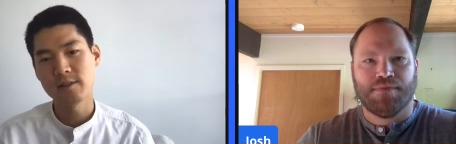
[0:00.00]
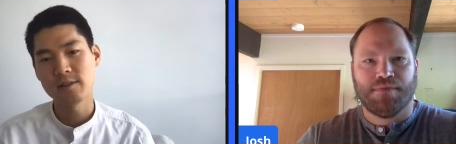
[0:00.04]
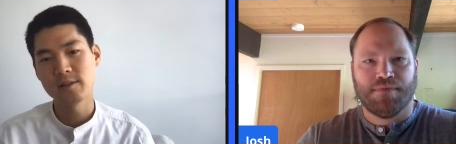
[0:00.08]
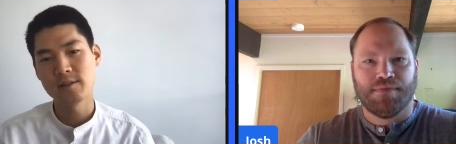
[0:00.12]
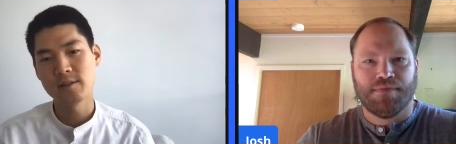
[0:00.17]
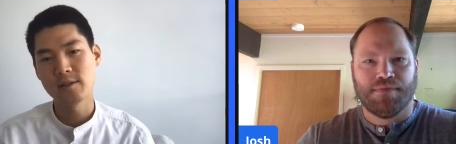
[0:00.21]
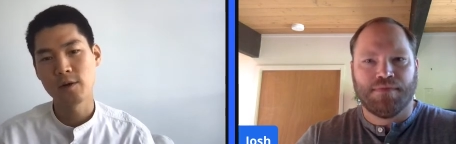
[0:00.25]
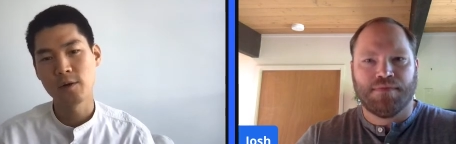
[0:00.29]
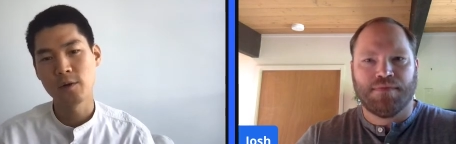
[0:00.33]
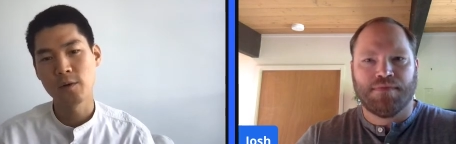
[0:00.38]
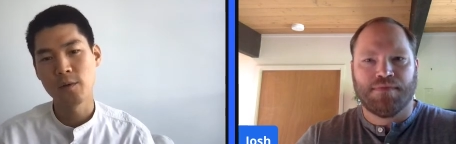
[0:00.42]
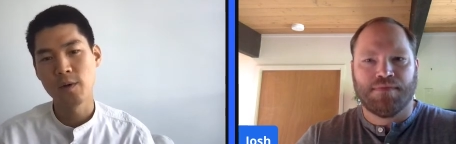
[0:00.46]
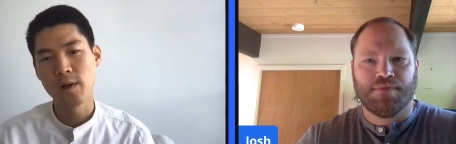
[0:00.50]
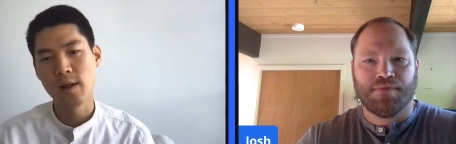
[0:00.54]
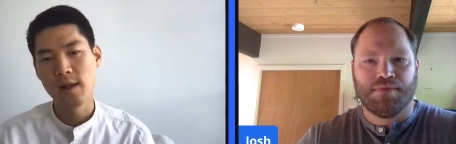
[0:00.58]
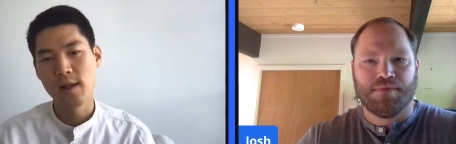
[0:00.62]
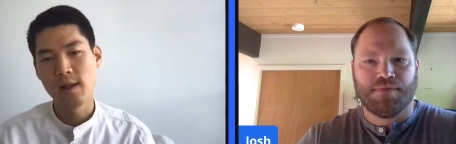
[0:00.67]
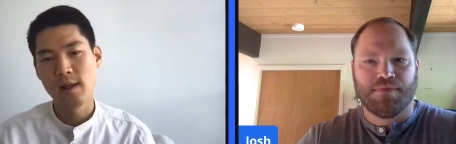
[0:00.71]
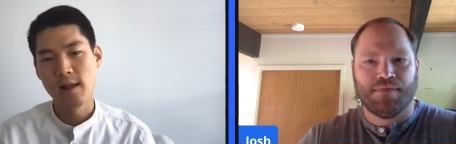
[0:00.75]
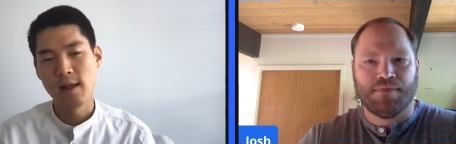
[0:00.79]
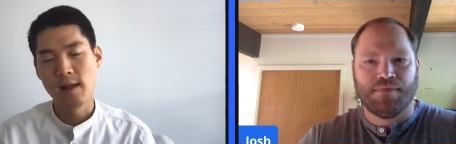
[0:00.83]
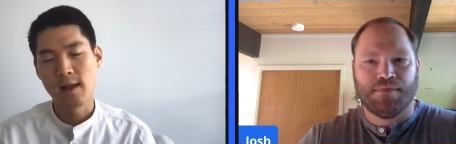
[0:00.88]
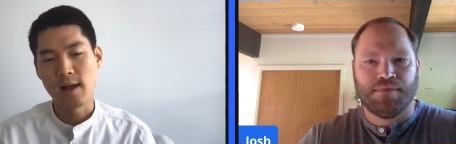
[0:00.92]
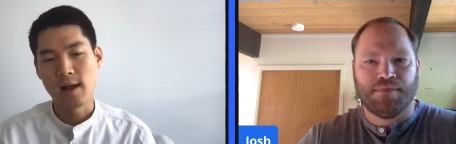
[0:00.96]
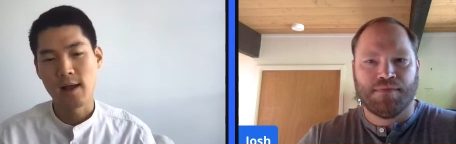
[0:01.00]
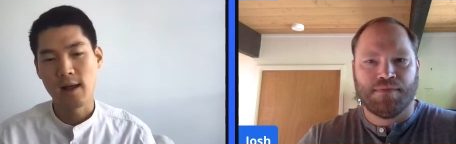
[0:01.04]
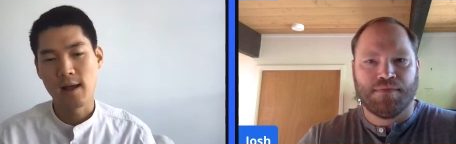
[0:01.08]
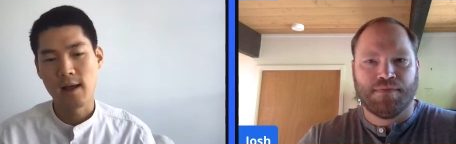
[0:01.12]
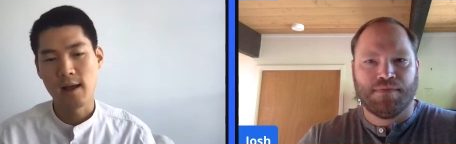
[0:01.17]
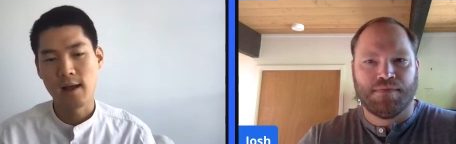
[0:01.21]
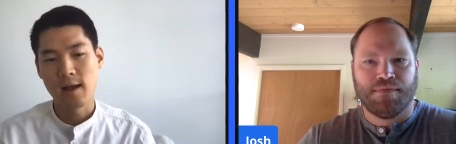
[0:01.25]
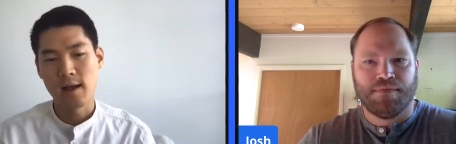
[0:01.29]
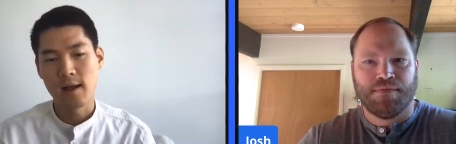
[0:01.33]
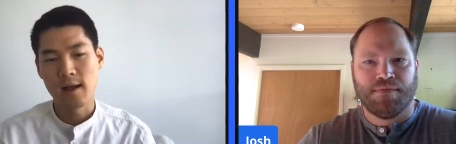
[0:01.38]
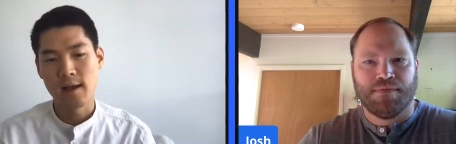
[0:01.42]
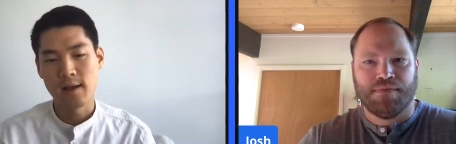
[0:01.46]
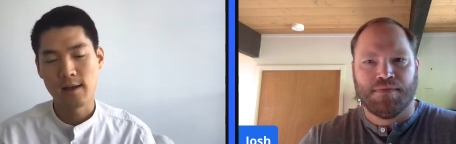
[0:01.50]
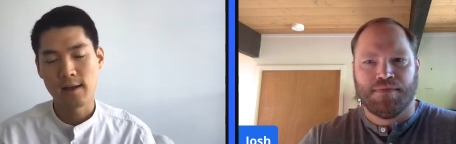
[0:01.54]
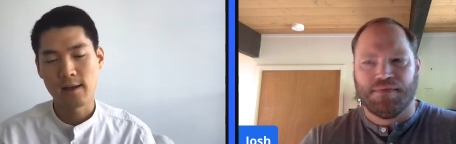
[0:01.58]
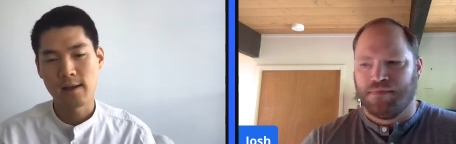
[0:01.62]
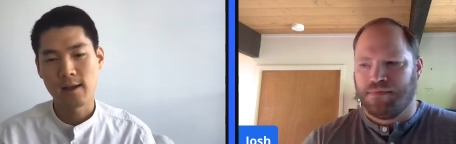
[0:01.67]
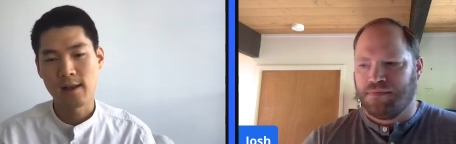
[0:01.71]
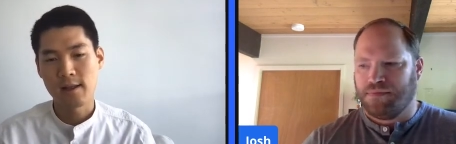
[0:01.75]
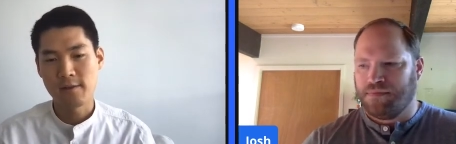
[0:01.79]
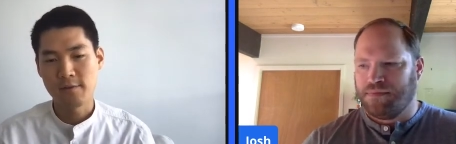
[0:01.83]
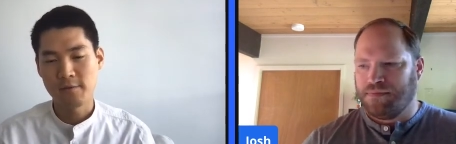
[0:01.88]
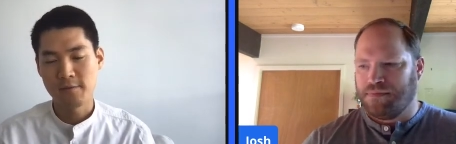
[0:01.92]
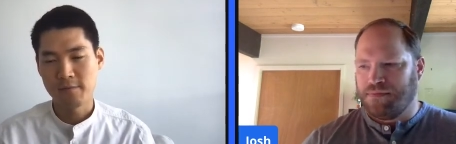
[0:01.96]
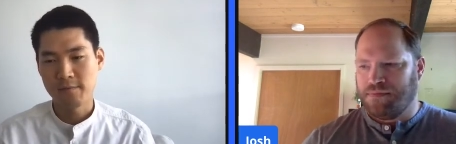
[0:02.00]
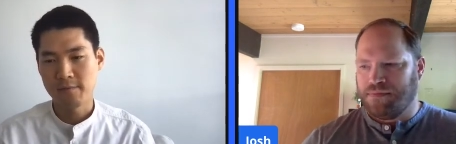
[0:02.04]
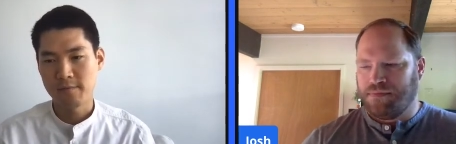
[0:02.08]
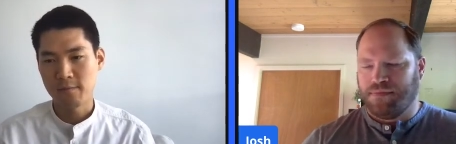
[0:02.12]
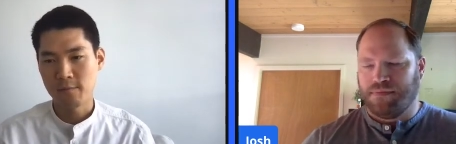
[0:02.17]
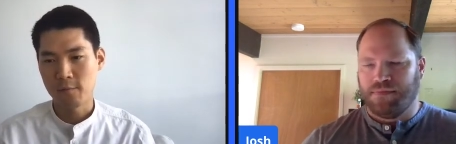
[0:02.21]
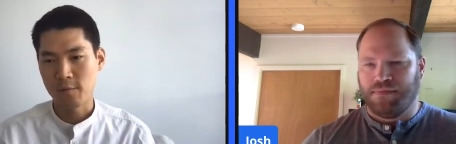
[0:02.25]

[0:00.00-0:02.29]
Speaker 1: So kind of